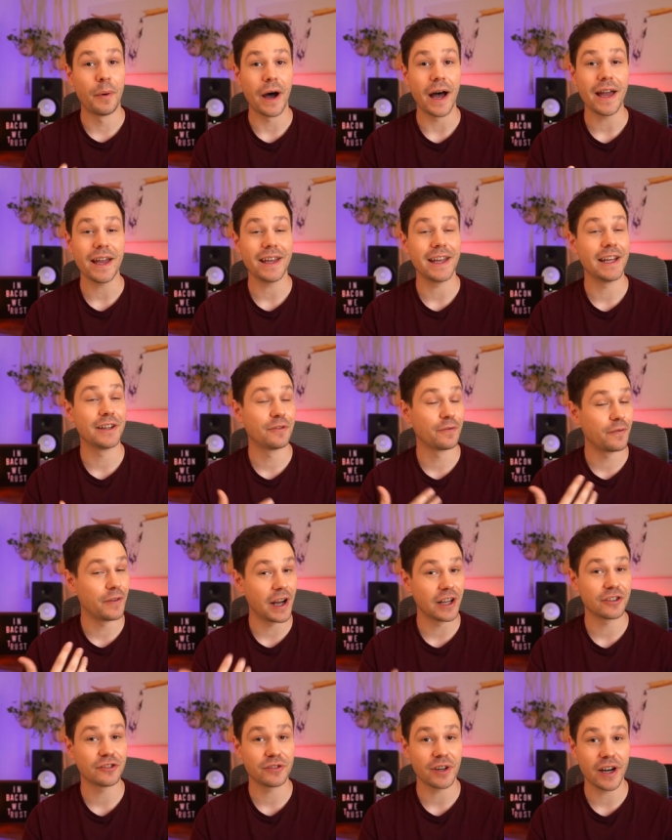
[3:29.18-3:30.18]
But it's
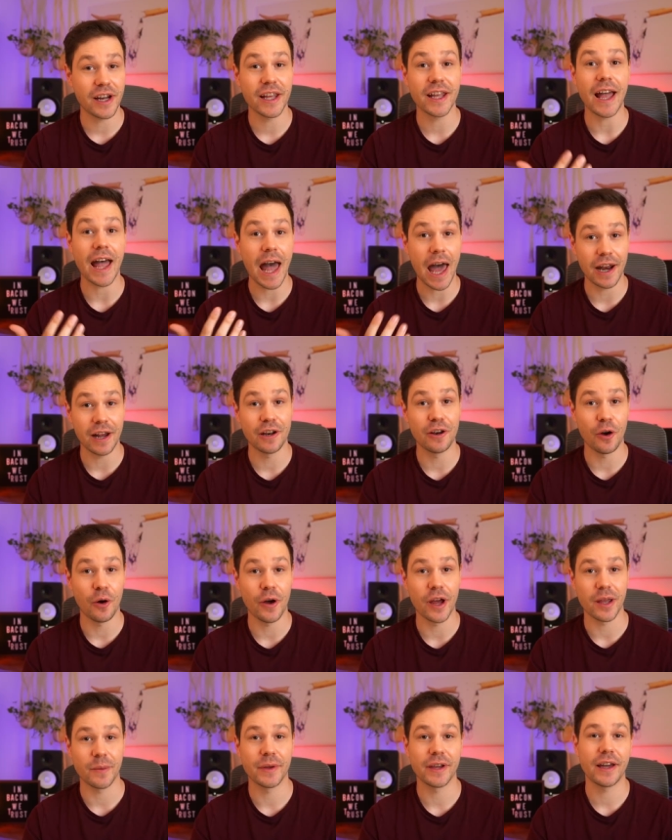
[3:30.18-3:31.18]
frustrating and
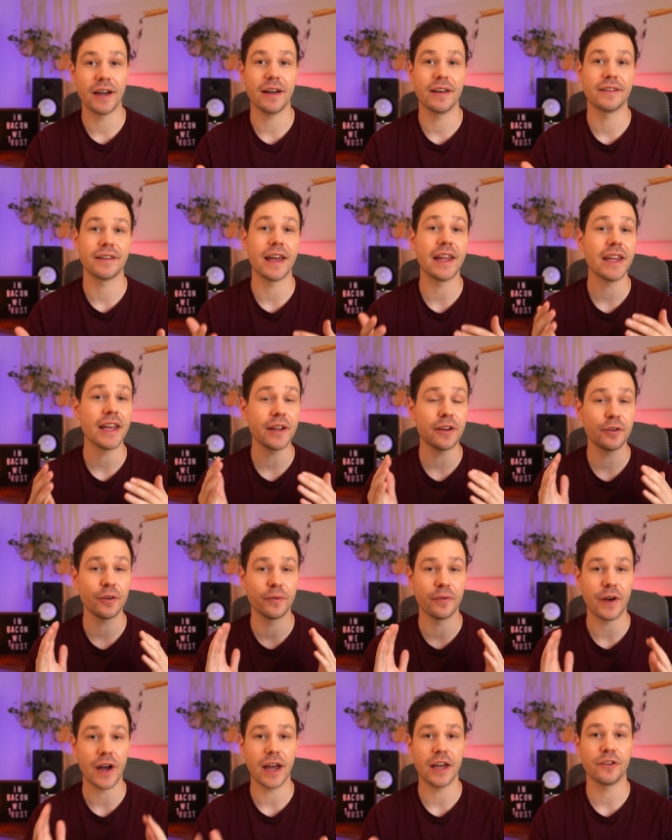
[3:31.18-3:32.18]
annoying because any other
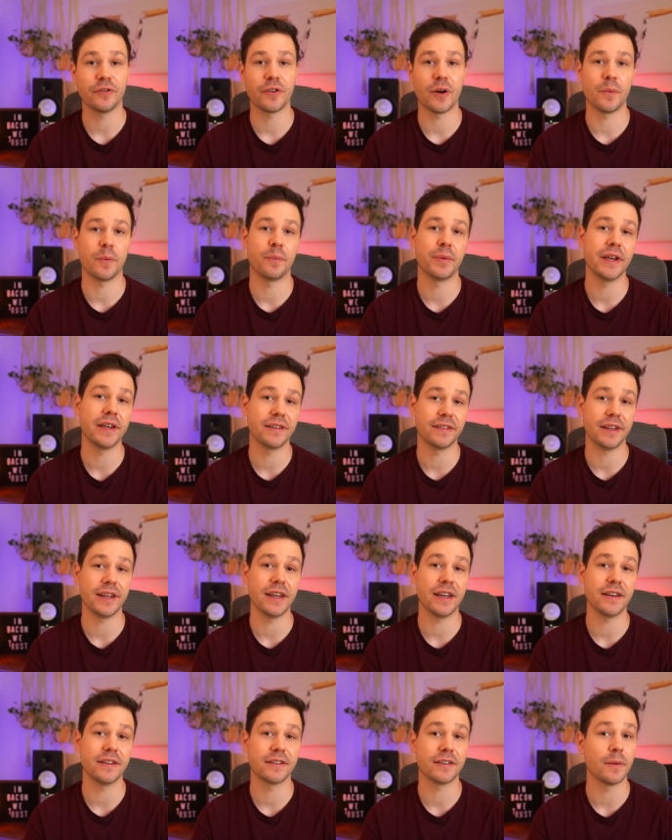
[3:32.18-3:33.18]
device from
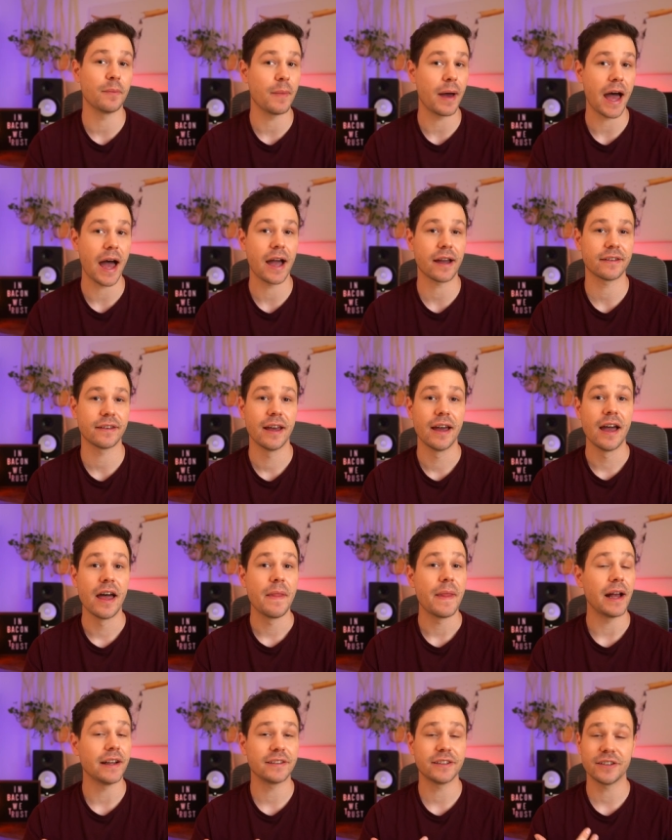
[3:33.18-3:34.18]
PCs to Macs,
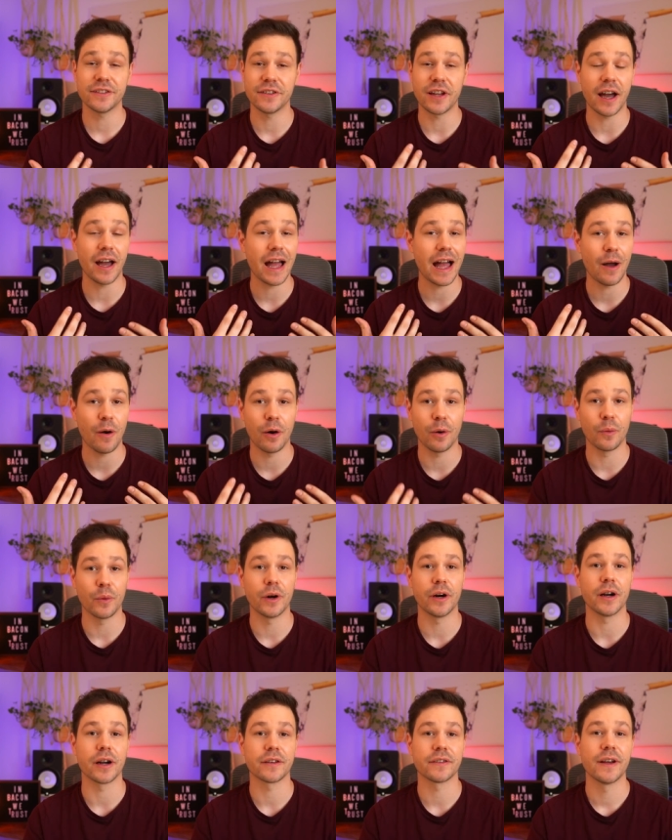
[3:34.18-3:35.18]
that's just not how it
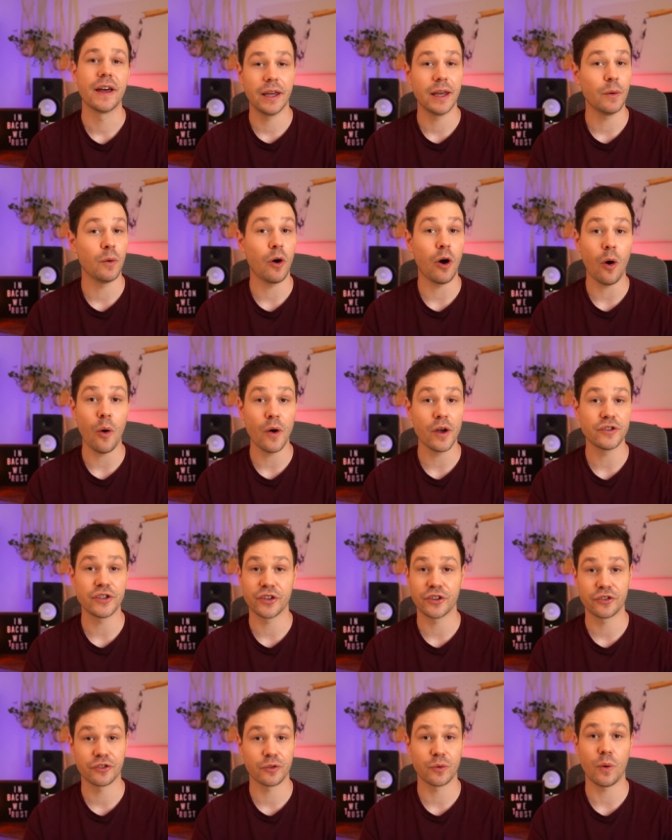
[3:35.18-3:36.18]
works. It will always
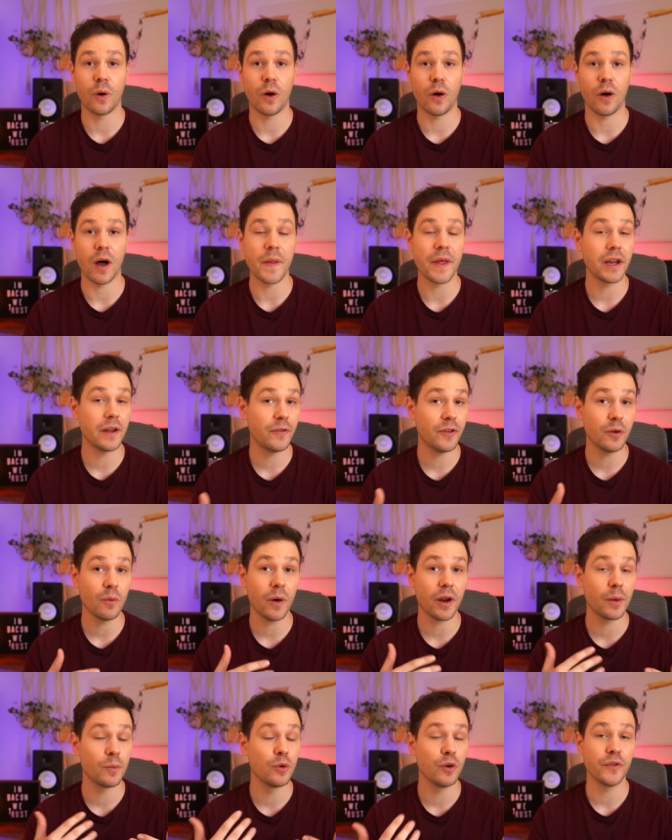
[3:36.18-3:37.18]
just scroll, and then if you
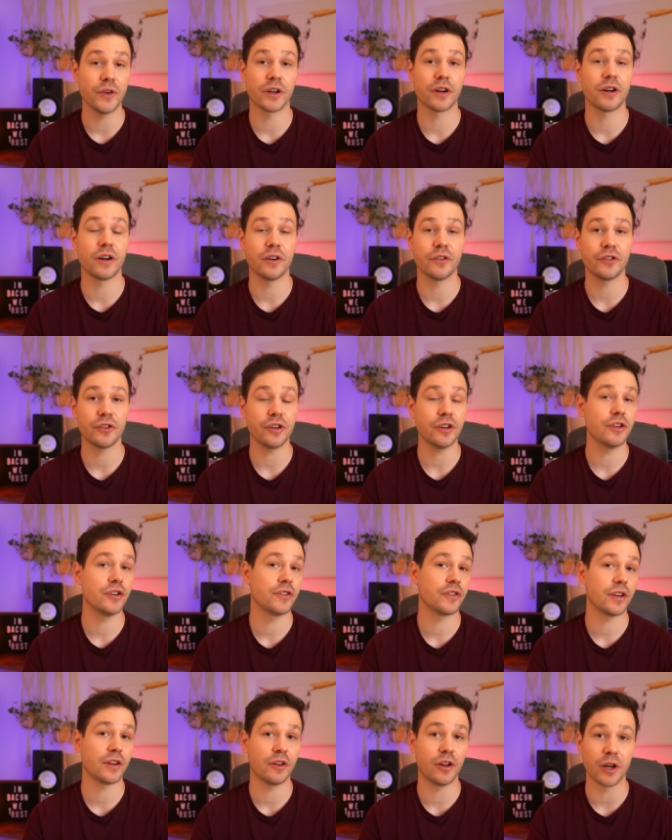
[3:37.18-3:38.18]
wanna move your cursor, you
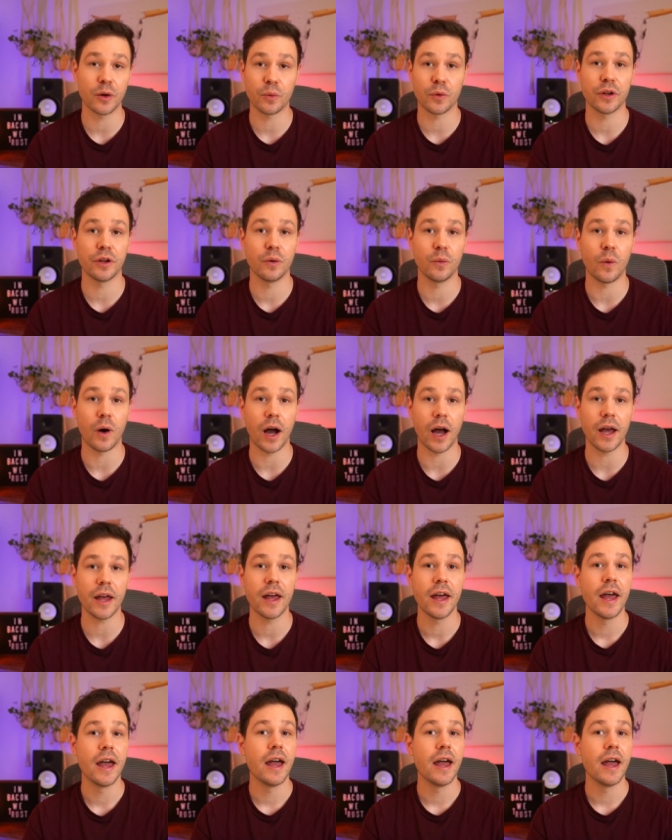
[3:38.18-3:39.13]
just click where you want,